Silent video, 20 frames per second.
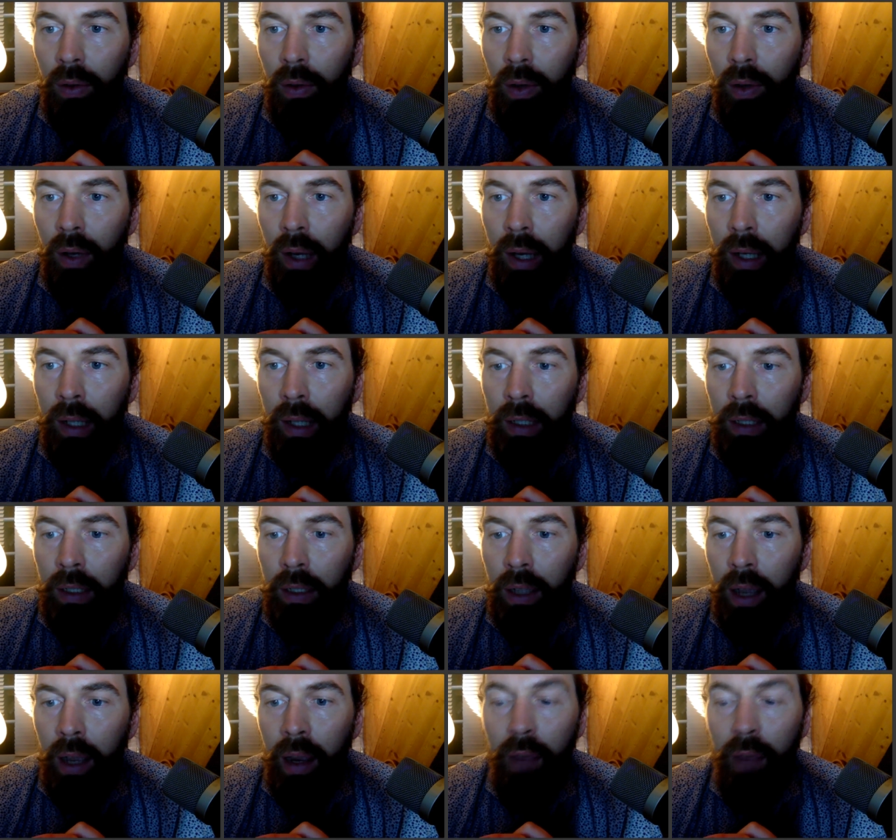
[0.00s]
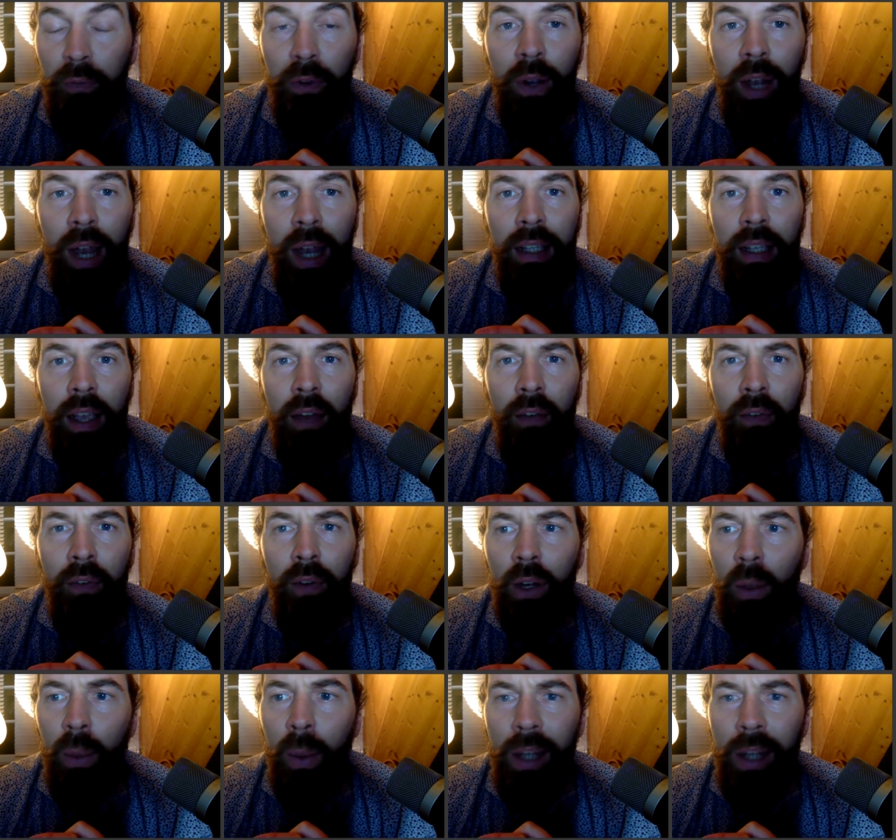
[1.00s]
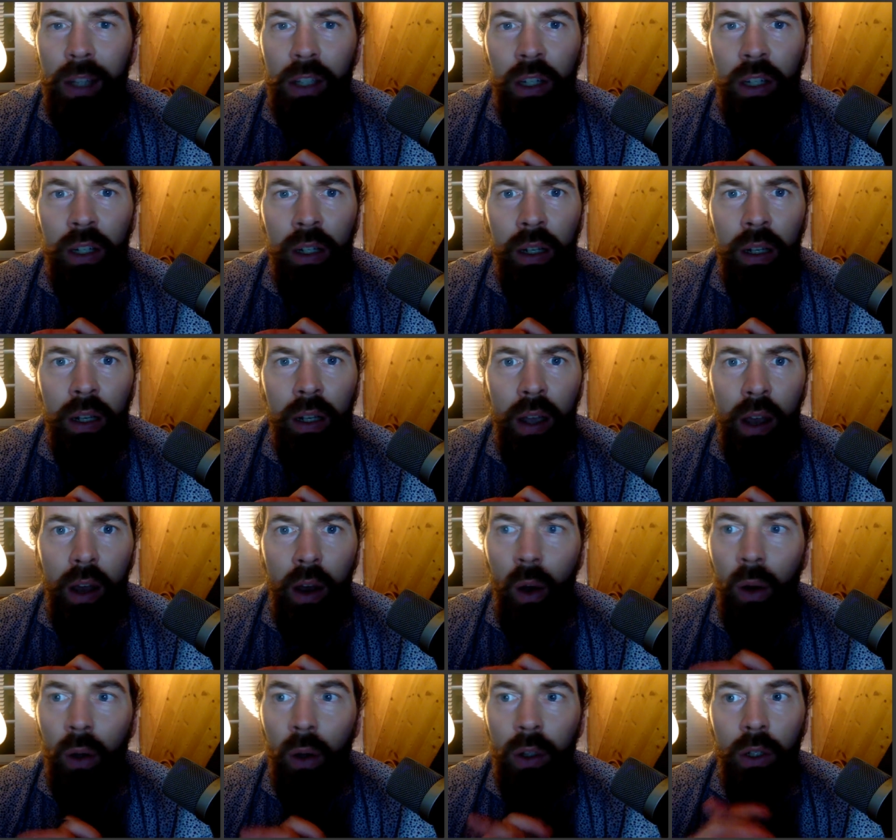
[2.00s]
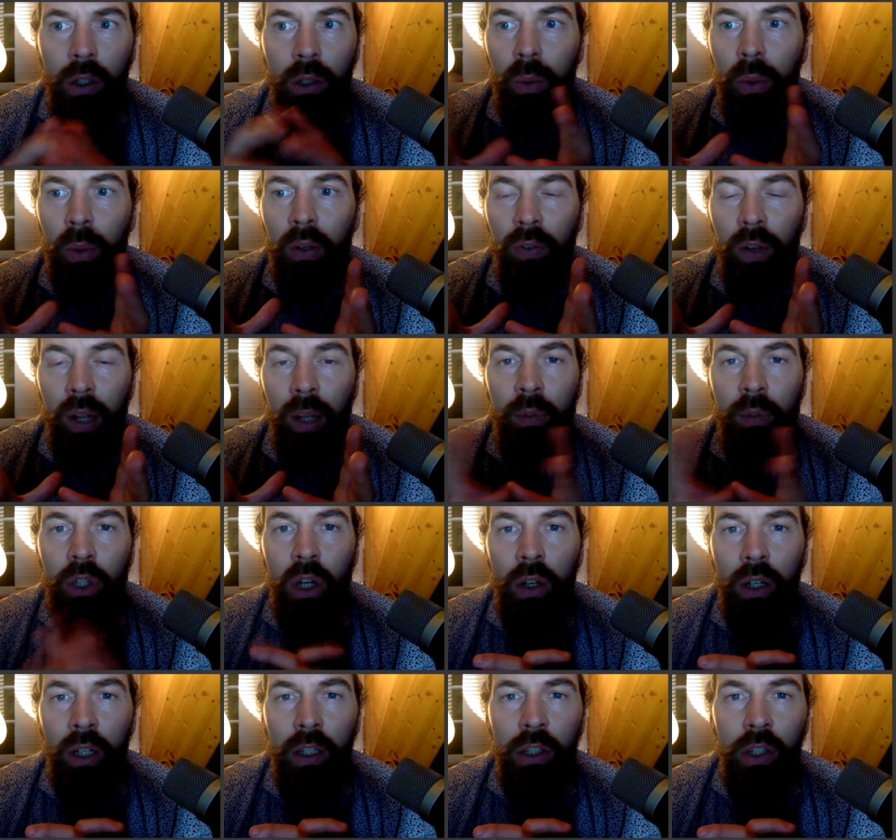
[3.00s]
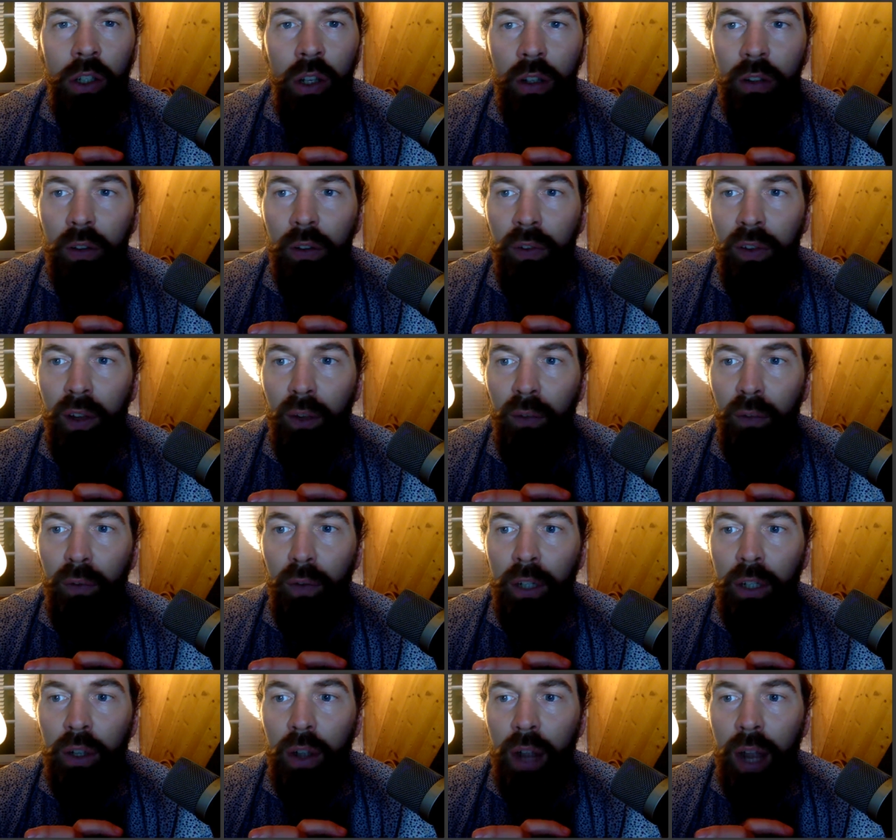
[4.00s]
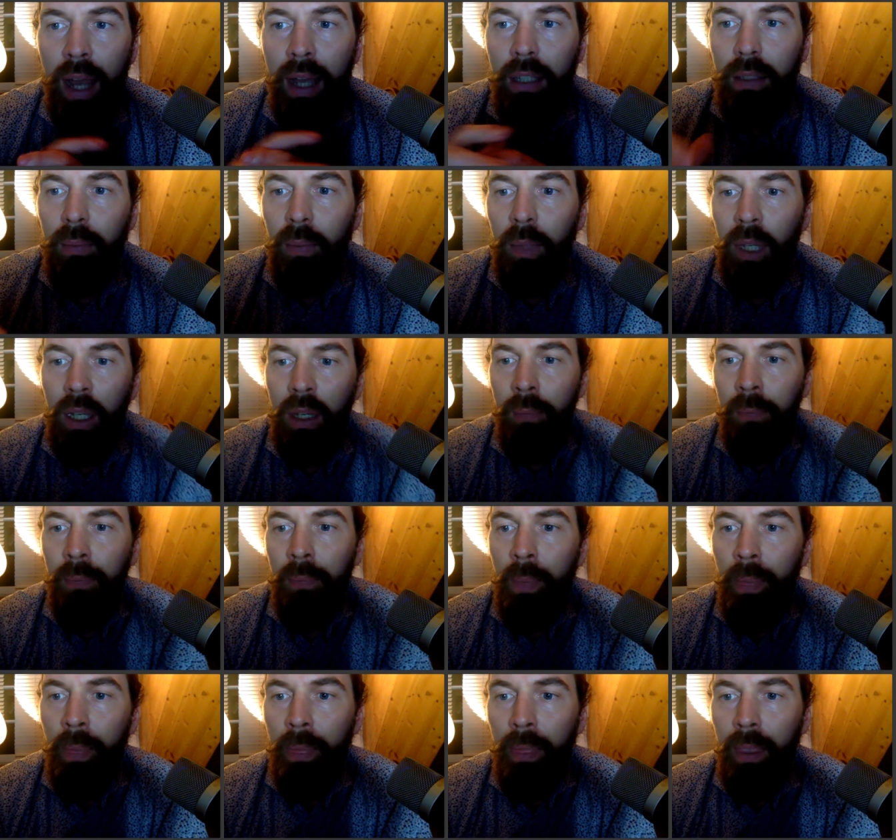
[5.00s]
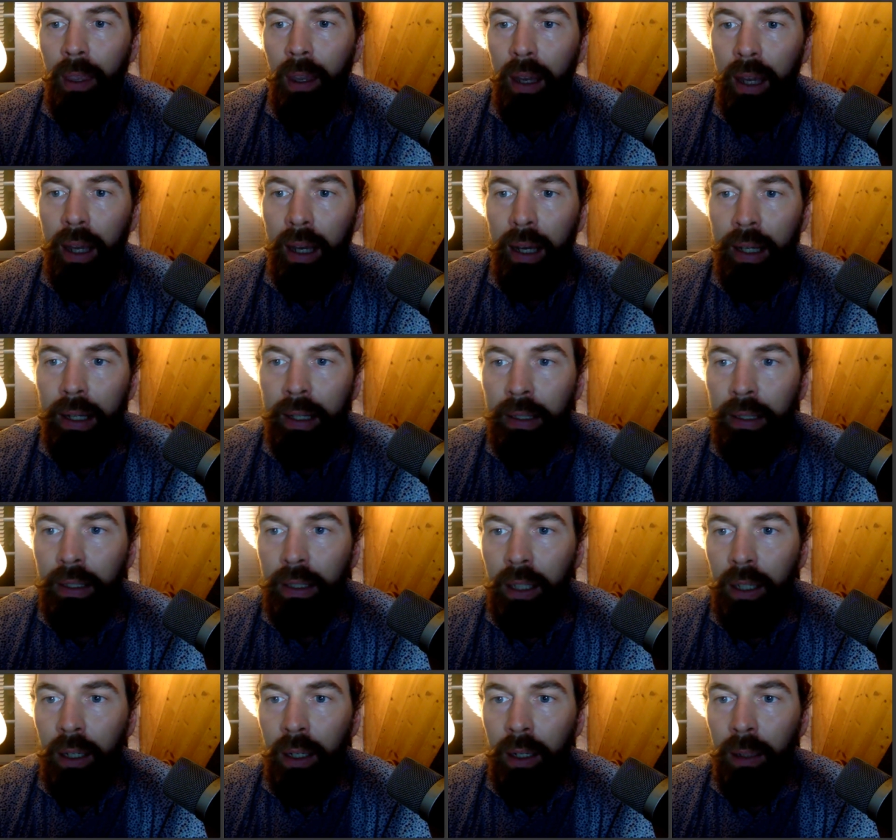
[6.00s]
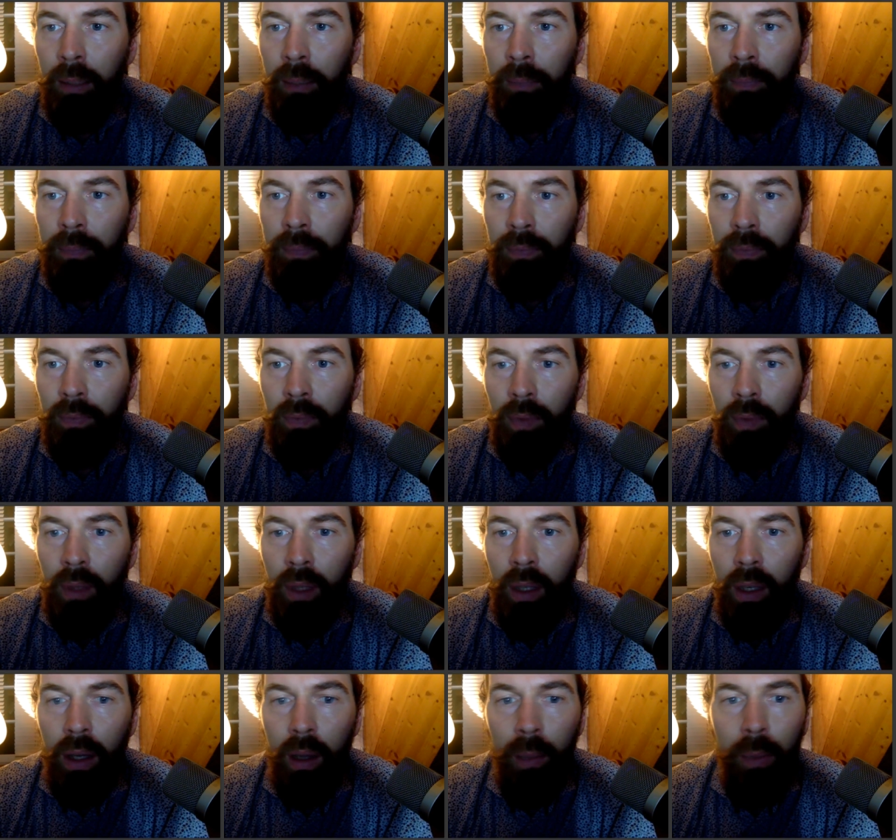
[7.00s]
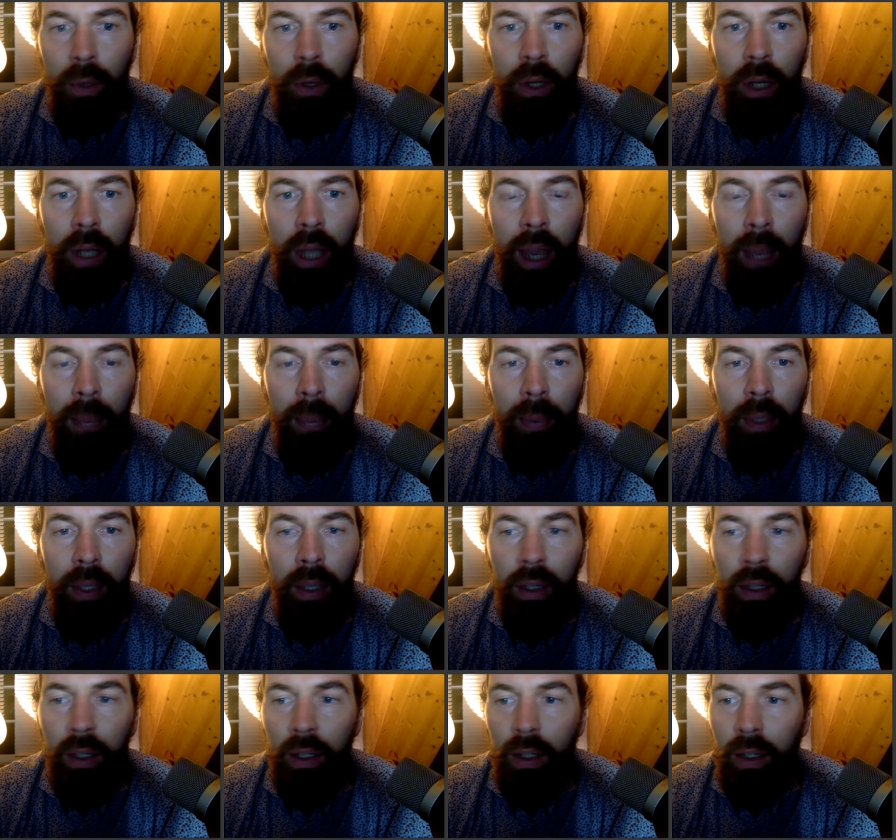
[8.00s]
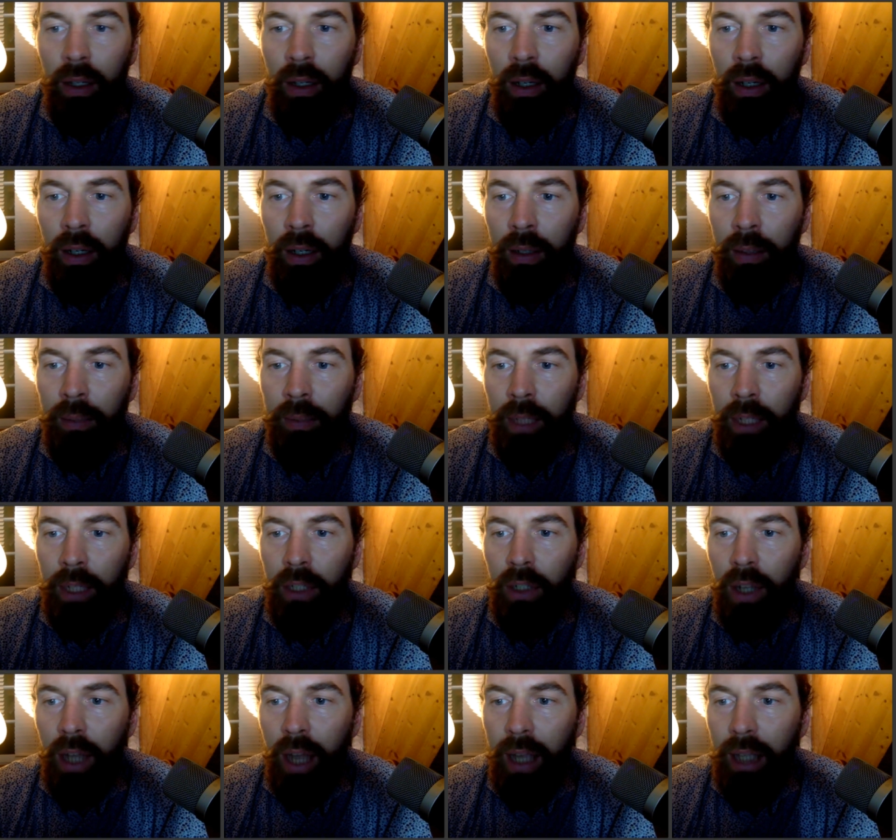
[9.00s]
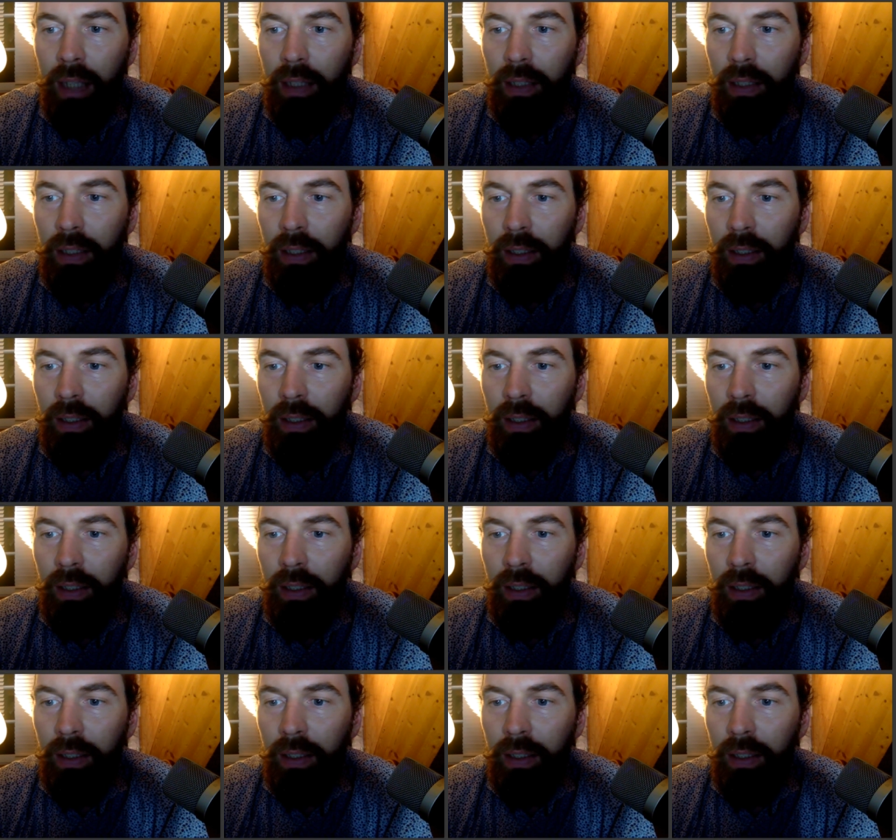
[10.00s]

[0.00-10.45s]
And yeah, if you guys have a question on your twin flame journey, just feel free to ask me. And I'm really happy that you liked